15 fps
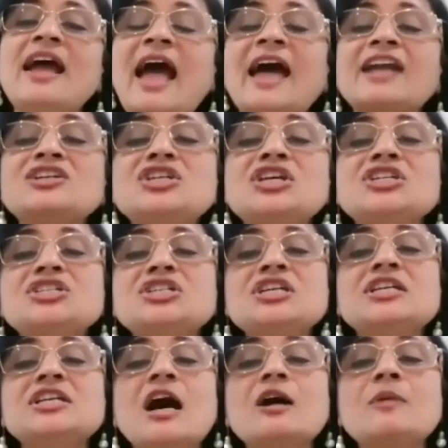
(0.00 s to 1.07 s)
and teaching
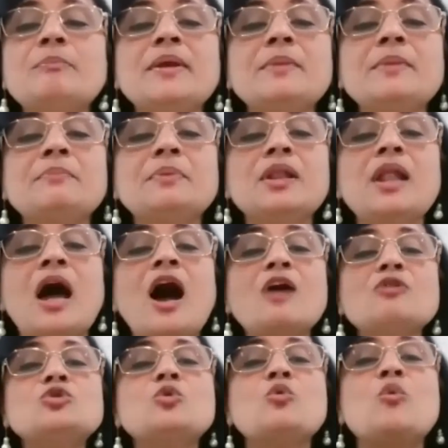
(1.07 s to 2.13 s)
young people
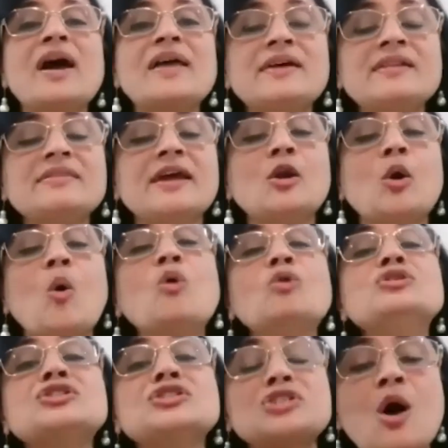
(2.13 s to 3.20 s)
how to weather their own
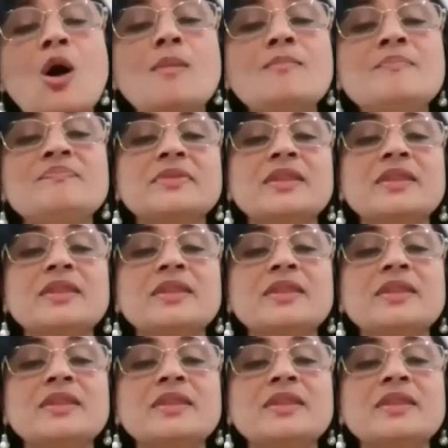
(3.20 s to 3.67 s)
storm.